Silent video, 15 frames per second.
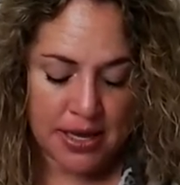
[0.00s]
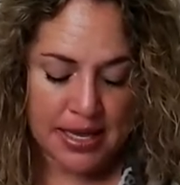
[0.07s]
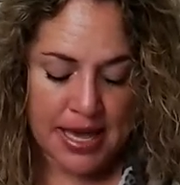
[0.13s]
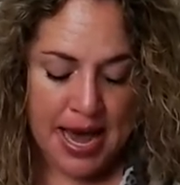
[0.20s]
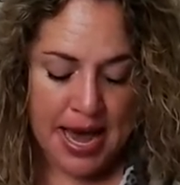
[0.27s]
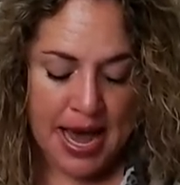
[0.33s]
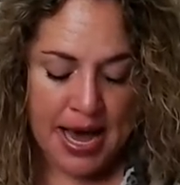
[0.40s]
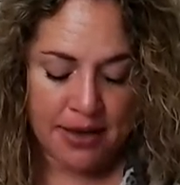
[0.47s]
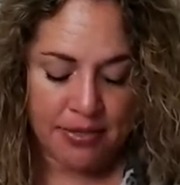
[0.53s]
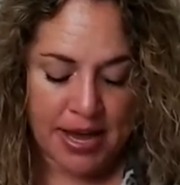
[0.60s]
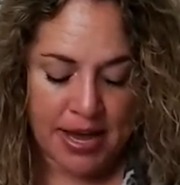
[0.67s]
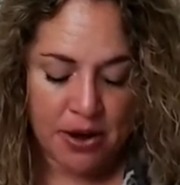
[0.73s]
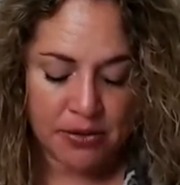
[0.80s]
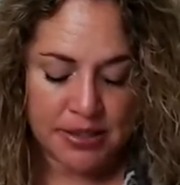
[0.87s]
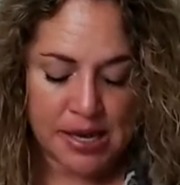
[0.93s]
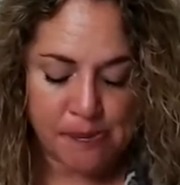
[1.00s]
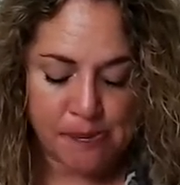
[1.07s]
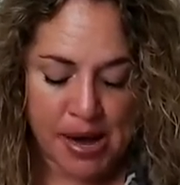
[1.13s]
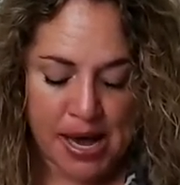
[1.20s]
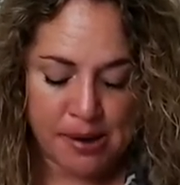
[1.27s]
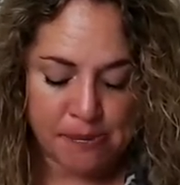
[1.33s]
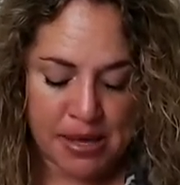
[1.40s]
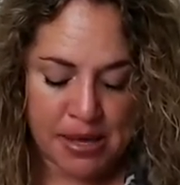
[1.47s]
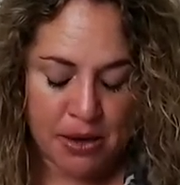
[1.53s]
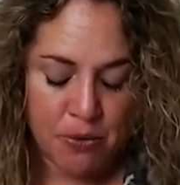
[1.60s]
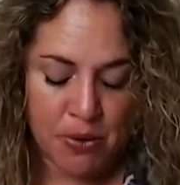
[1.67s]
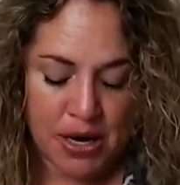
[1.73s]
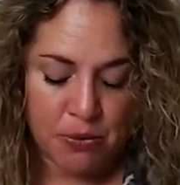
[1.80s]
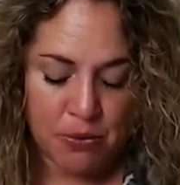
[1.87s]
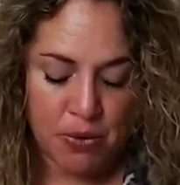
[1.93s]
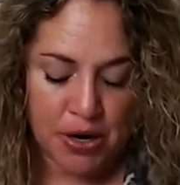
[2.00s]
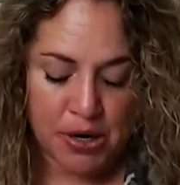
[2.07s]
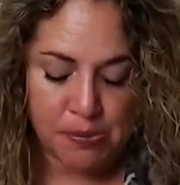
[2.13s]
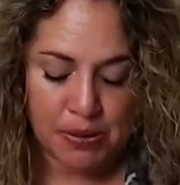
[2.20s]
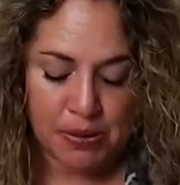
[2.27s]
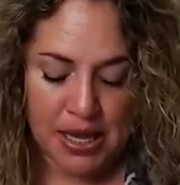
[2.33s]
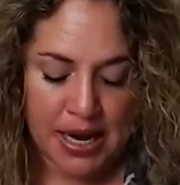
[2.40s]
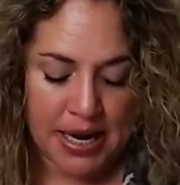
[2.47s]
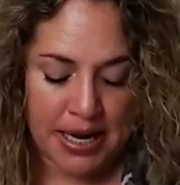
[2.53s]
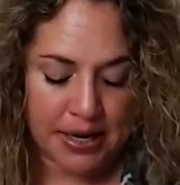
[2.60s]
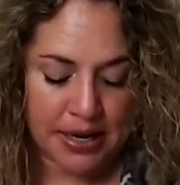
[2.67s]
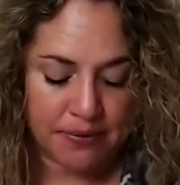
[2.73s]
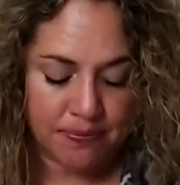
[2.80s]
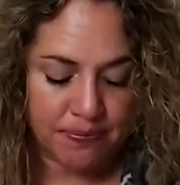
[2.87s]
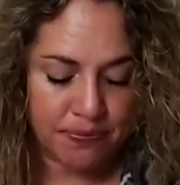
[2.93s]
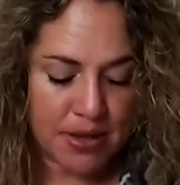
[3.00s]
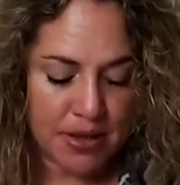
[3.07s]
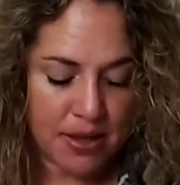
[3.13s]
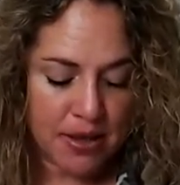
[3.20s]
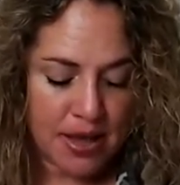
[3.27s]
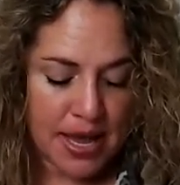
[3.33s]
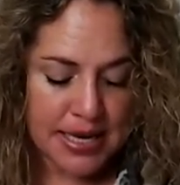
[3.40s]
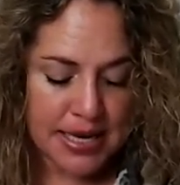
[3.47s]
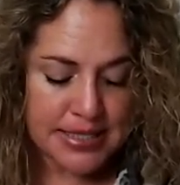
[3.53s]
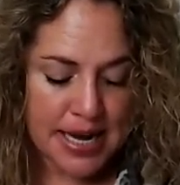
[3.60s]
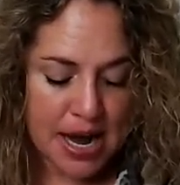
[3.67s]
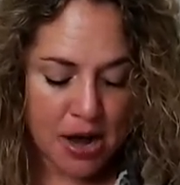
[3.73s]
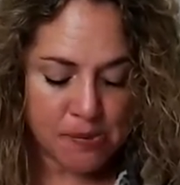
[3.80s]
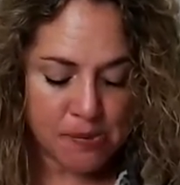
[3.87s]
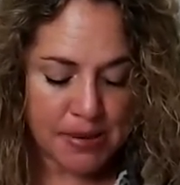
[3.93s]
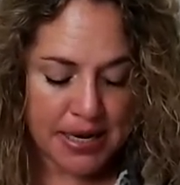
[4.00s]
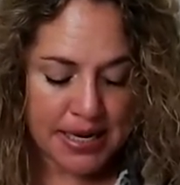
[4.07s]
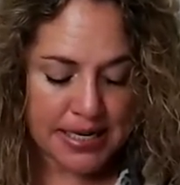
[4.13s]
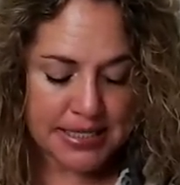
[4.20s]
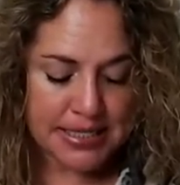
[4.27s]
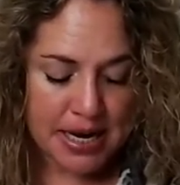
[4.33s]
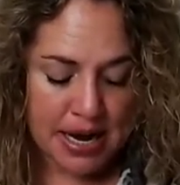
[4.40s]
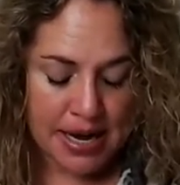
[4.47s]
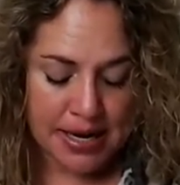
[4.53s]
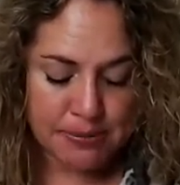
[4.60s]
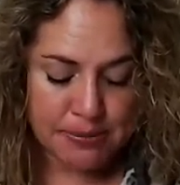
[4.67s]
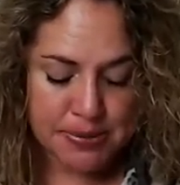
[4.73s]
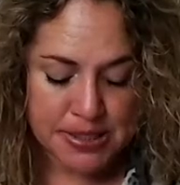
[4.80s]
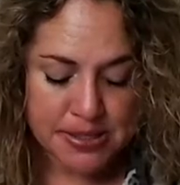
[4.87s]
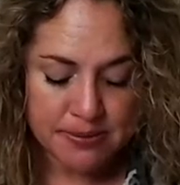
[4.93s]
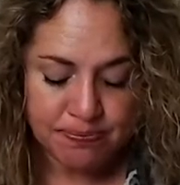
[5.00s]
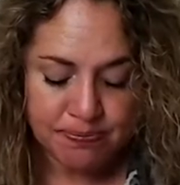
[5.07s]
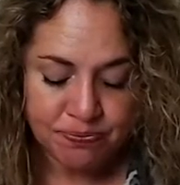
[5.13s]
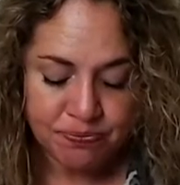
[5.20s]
Yeah, they only bite me when we're playing. And how many times